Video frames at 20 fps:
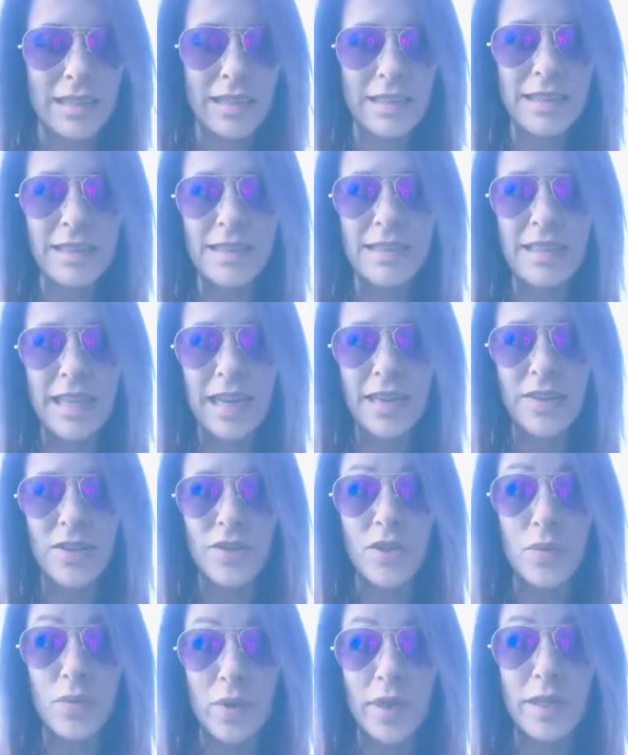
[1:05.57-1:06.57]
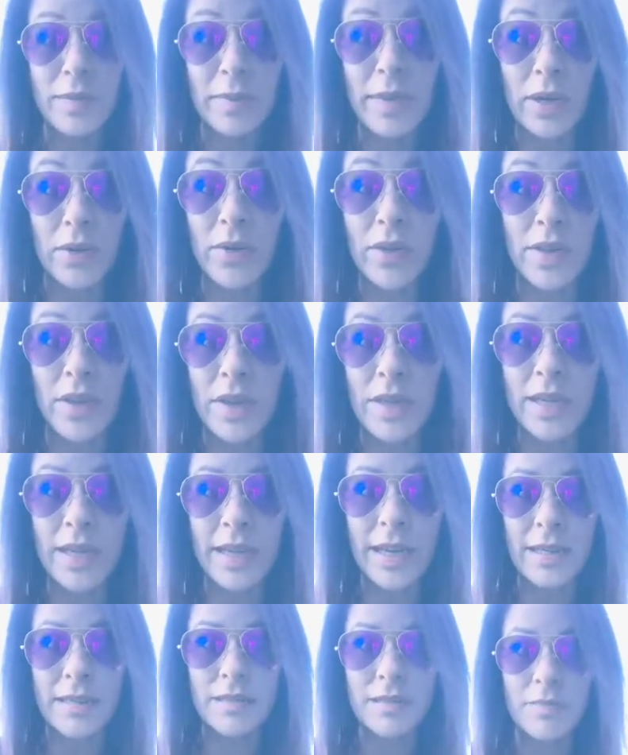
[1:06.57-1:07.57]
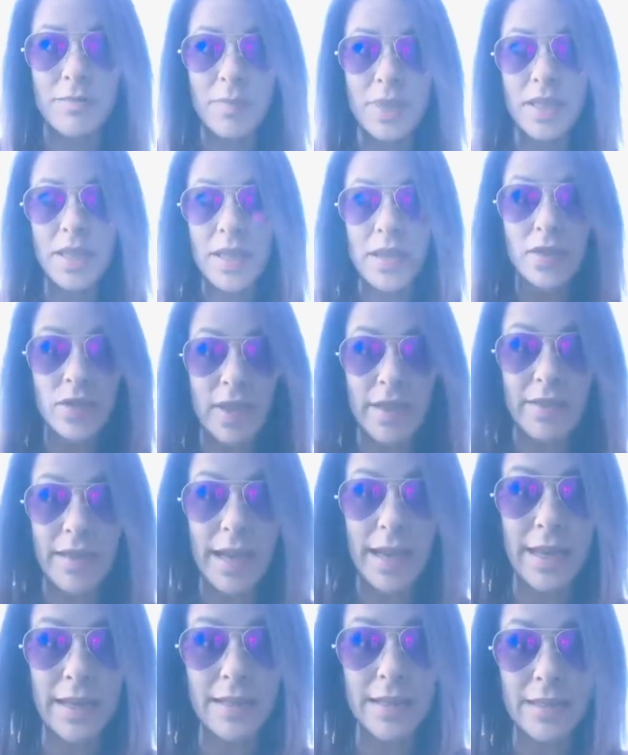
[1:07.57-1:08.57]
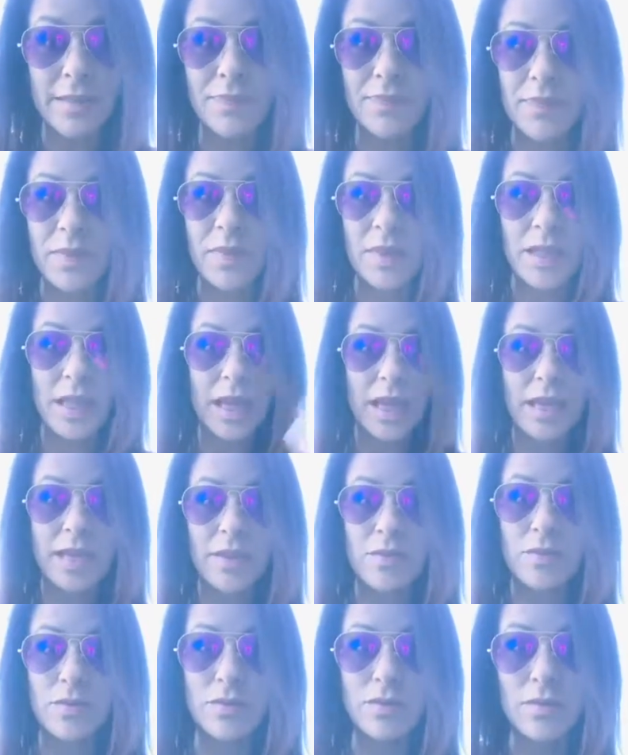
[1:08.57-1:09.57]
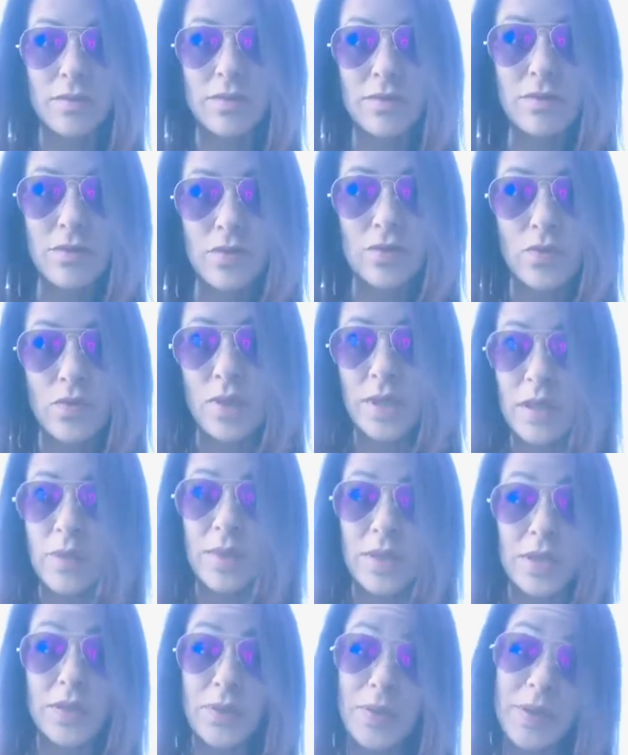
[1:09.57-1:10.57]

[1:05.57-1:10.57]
desire to run a marathon again. Been there, done that. I don't really want to do